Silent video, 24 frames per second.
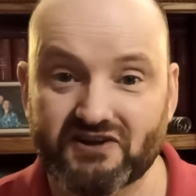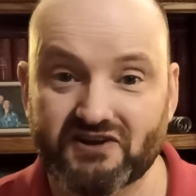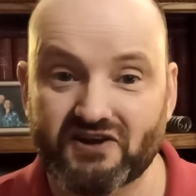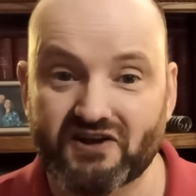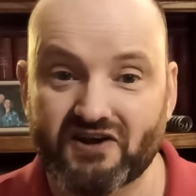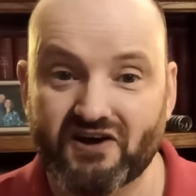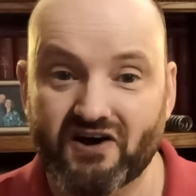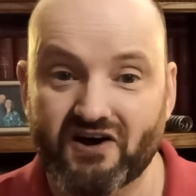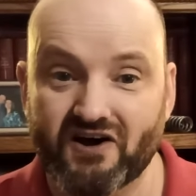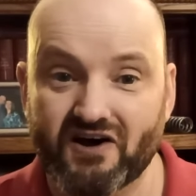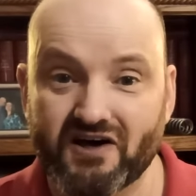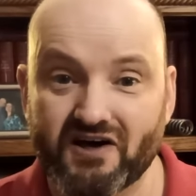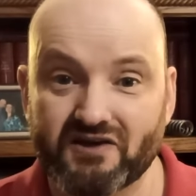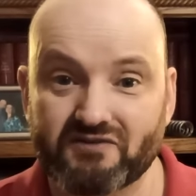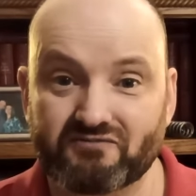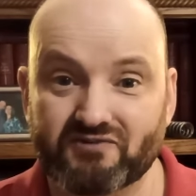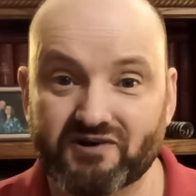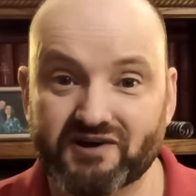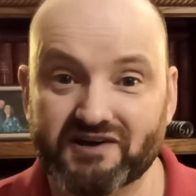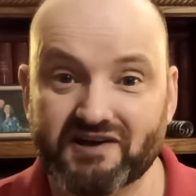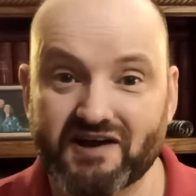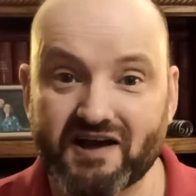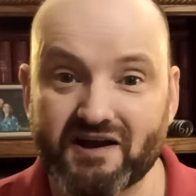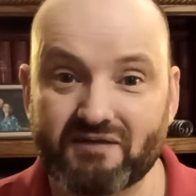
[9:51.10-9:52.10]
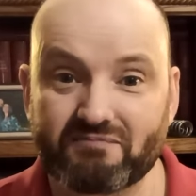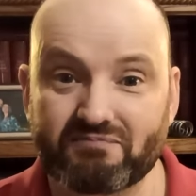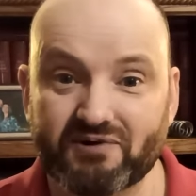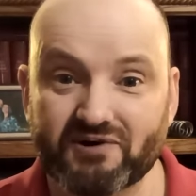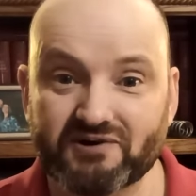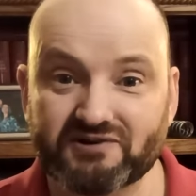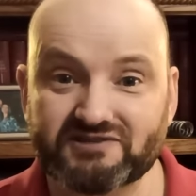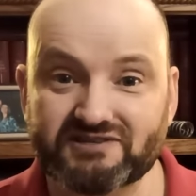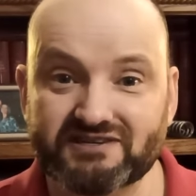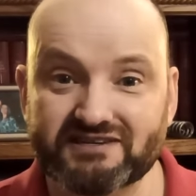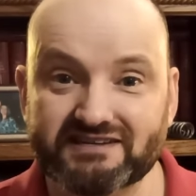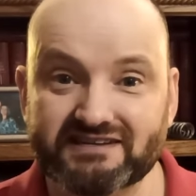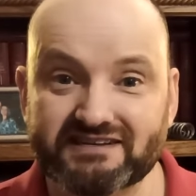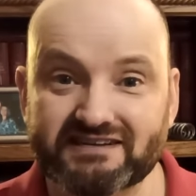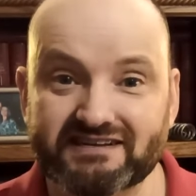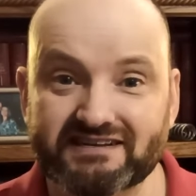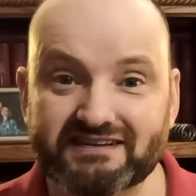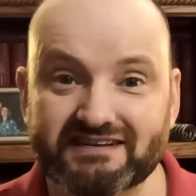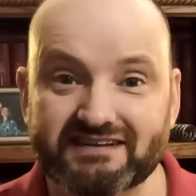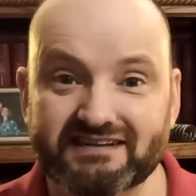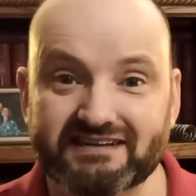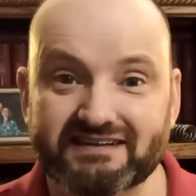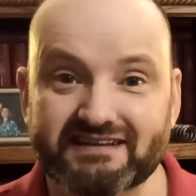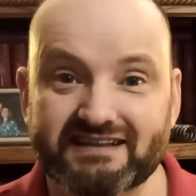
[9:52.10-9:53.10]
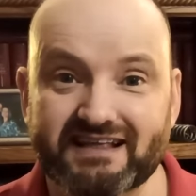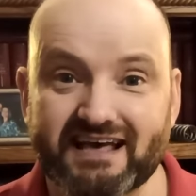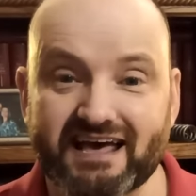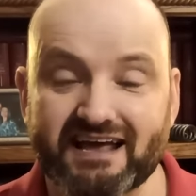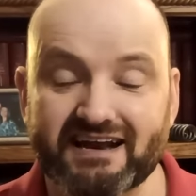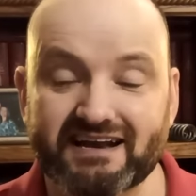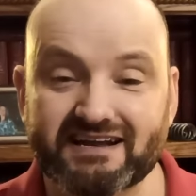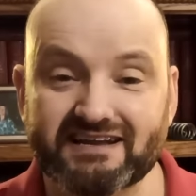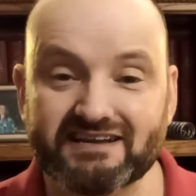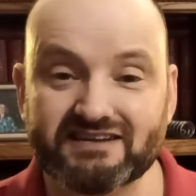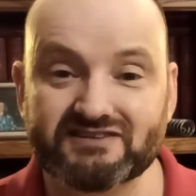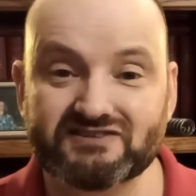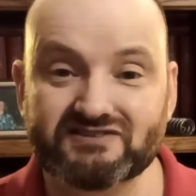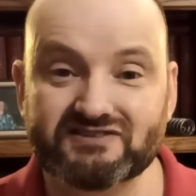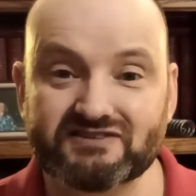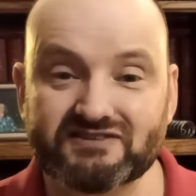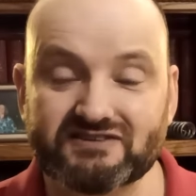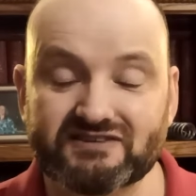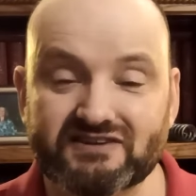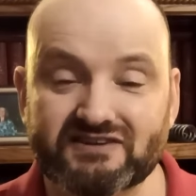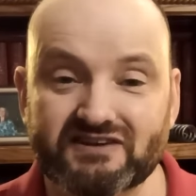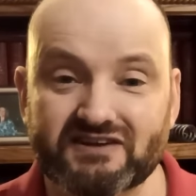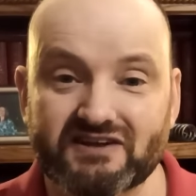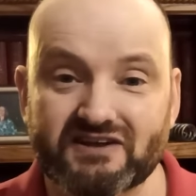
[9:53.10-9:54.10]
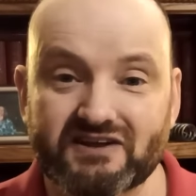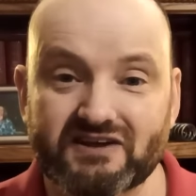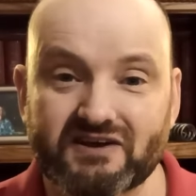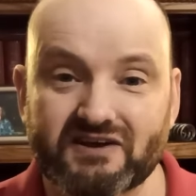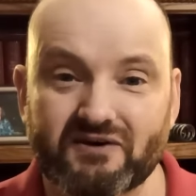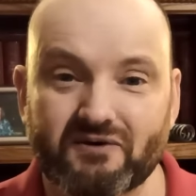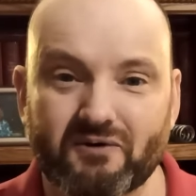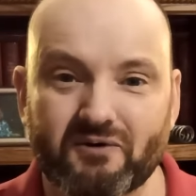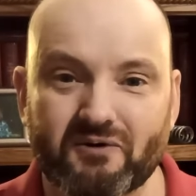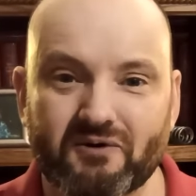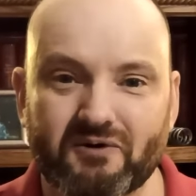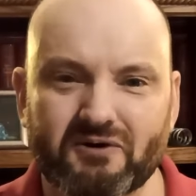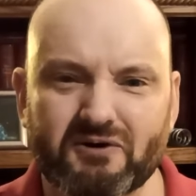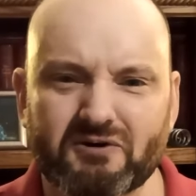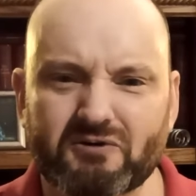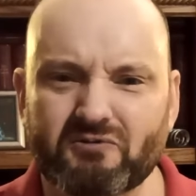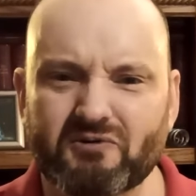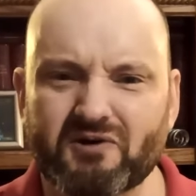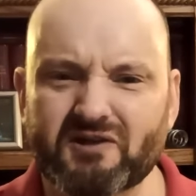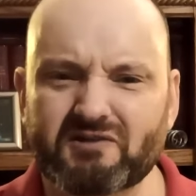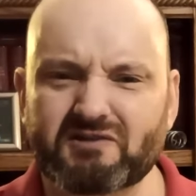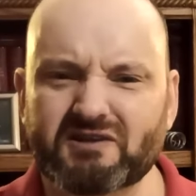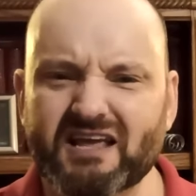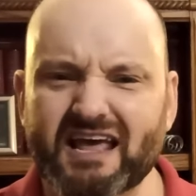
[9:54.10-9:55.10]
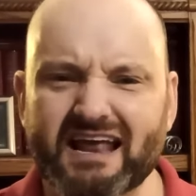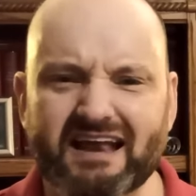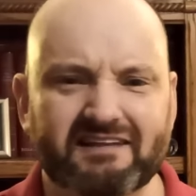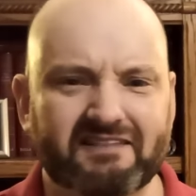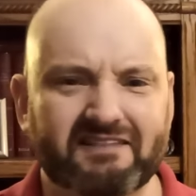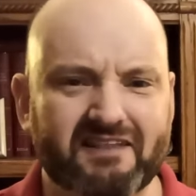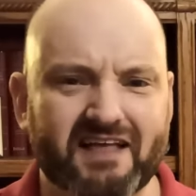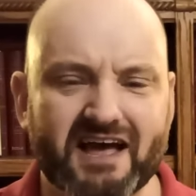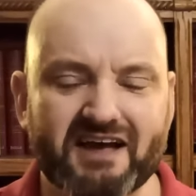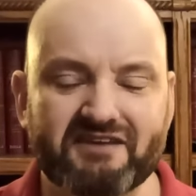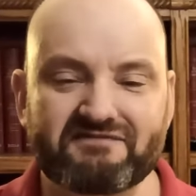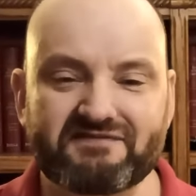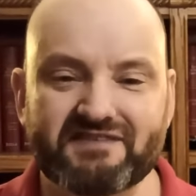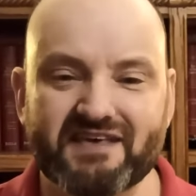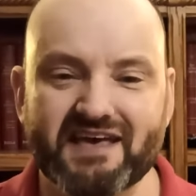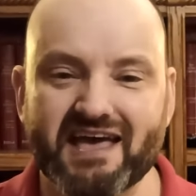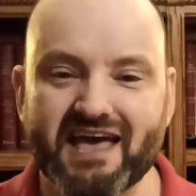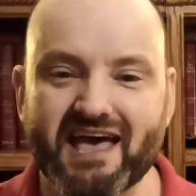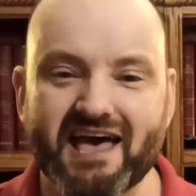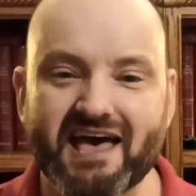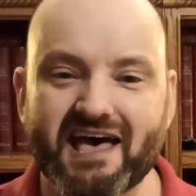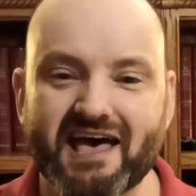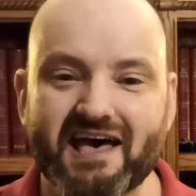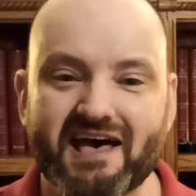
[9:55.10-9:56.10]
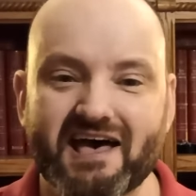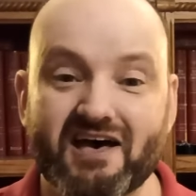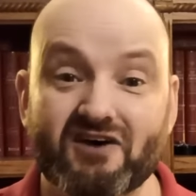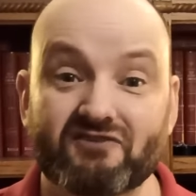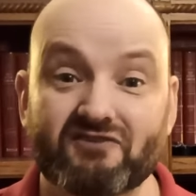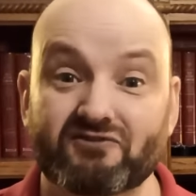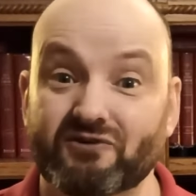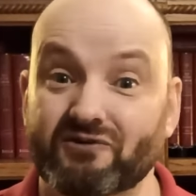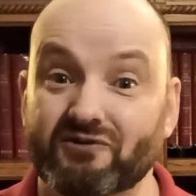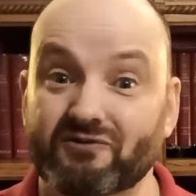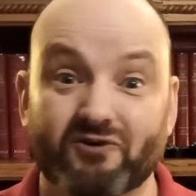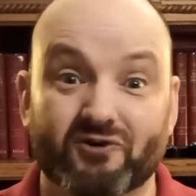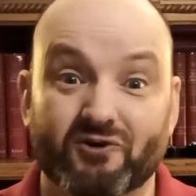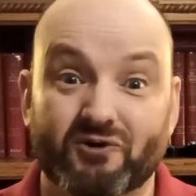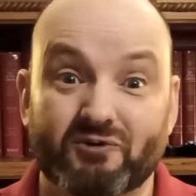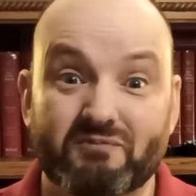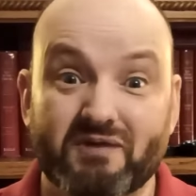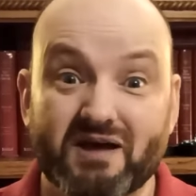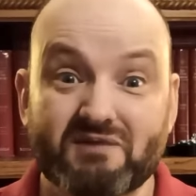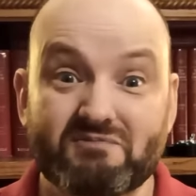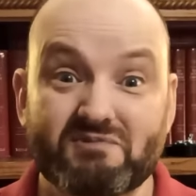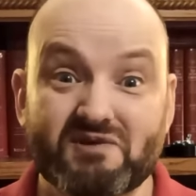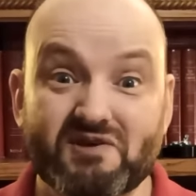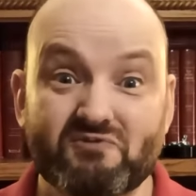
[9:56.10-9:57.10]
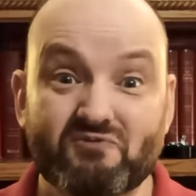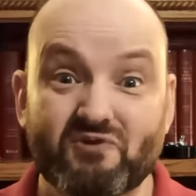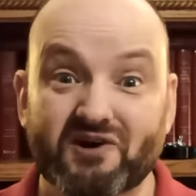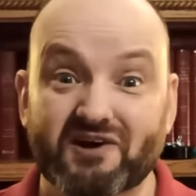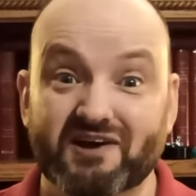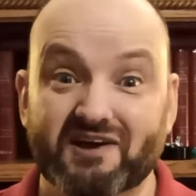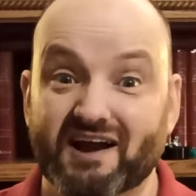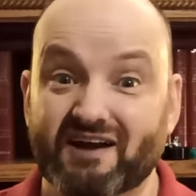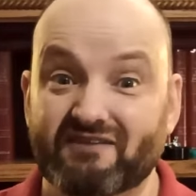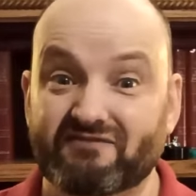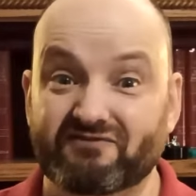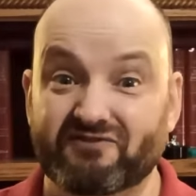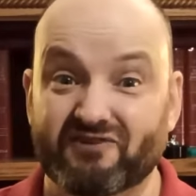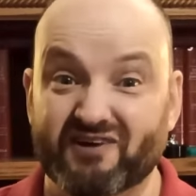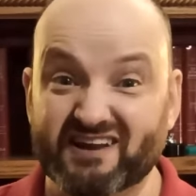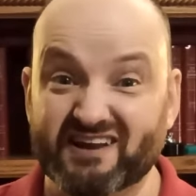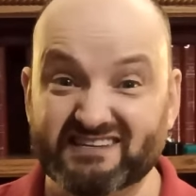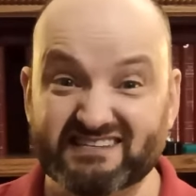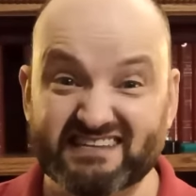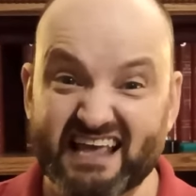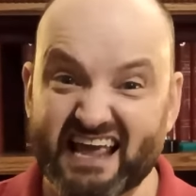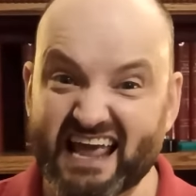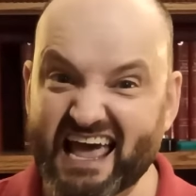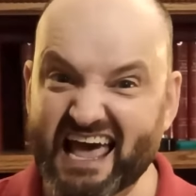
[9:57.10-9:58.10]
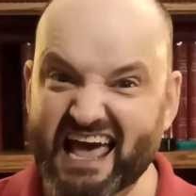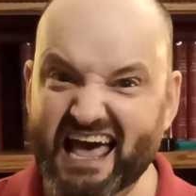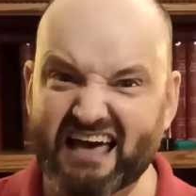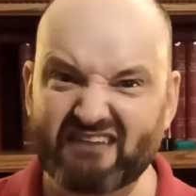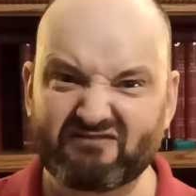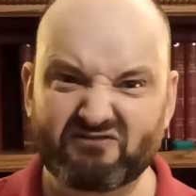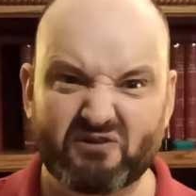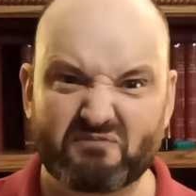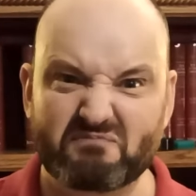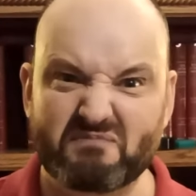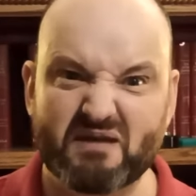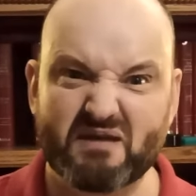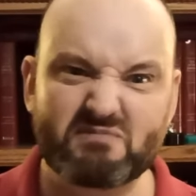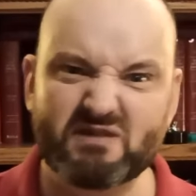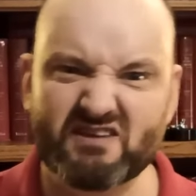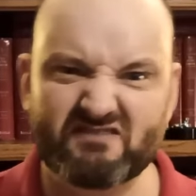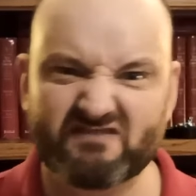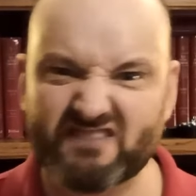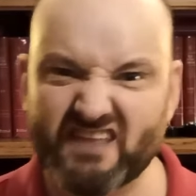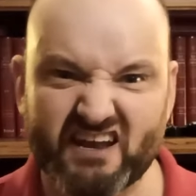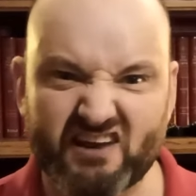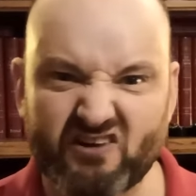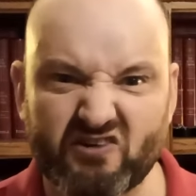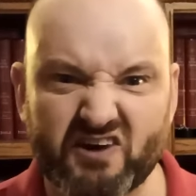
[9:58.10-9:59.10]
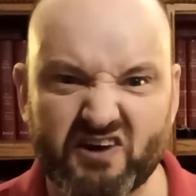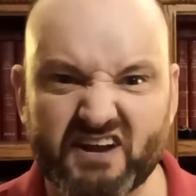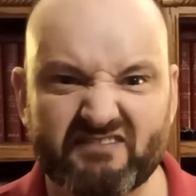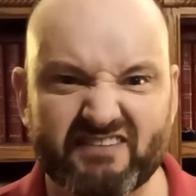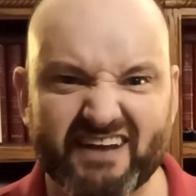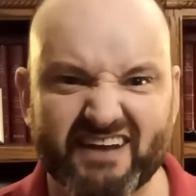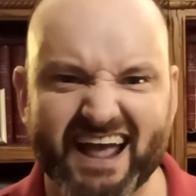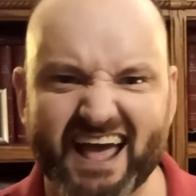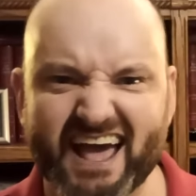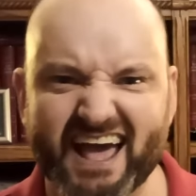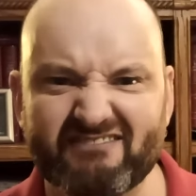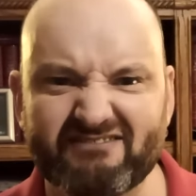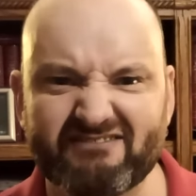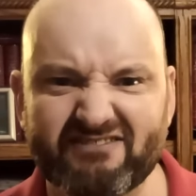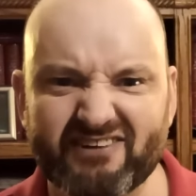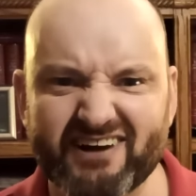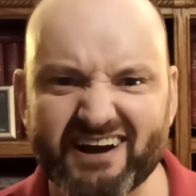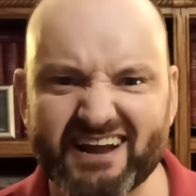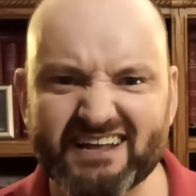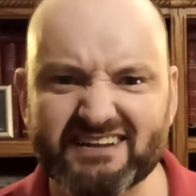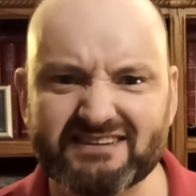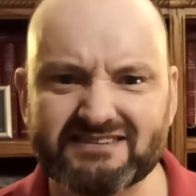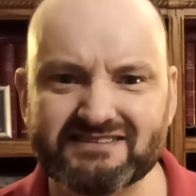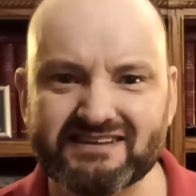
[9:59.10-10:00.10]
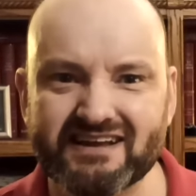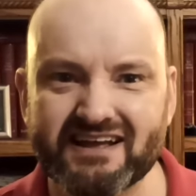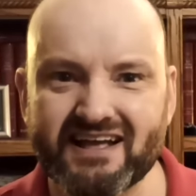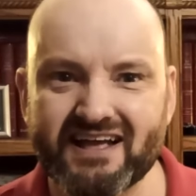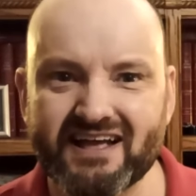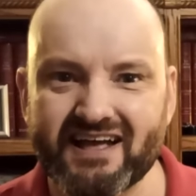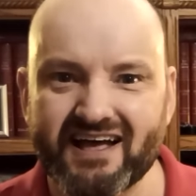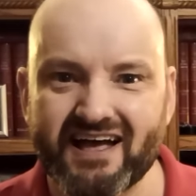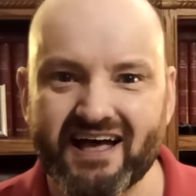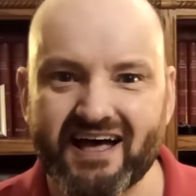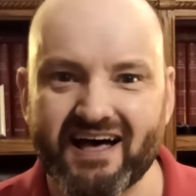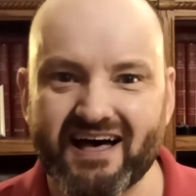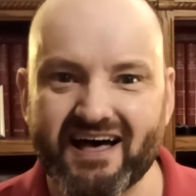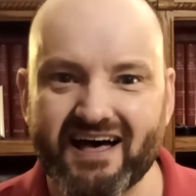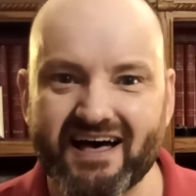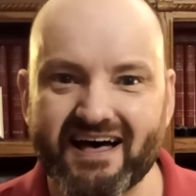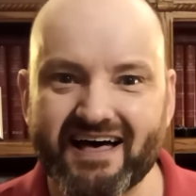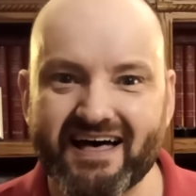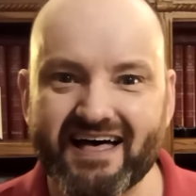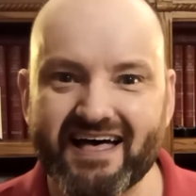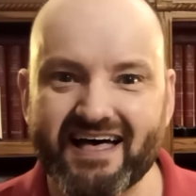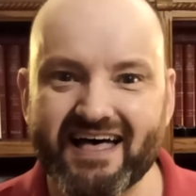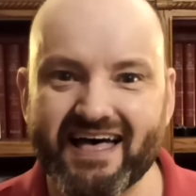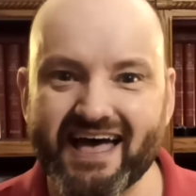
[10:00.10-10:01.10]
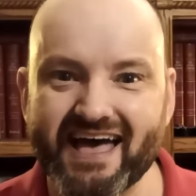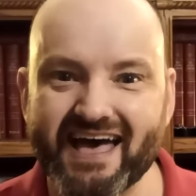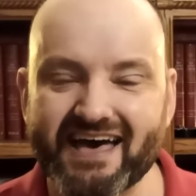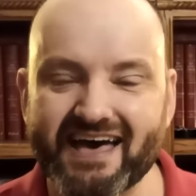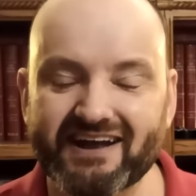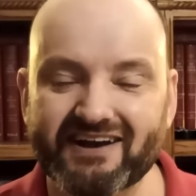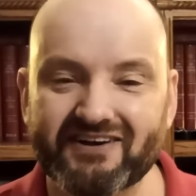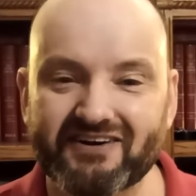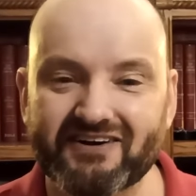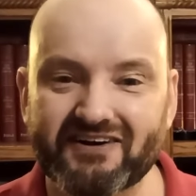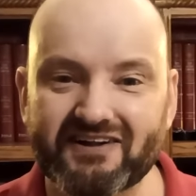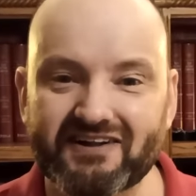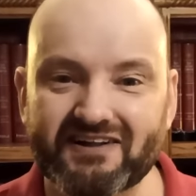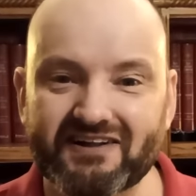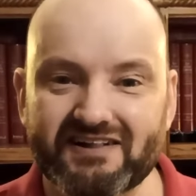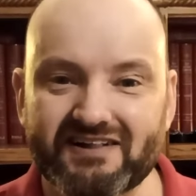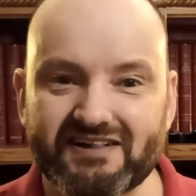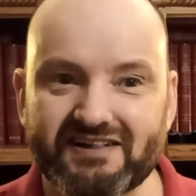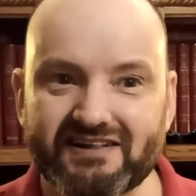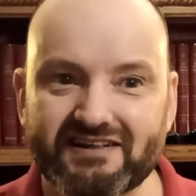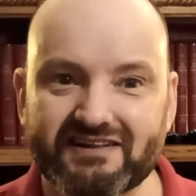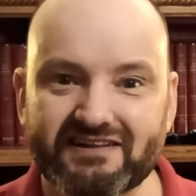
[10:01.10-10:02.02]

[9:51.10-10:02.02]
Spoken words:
on what kind of person that is? or what kind of life they have, or maybe what kind of friends they have, or maybe if they don't even have friends at all.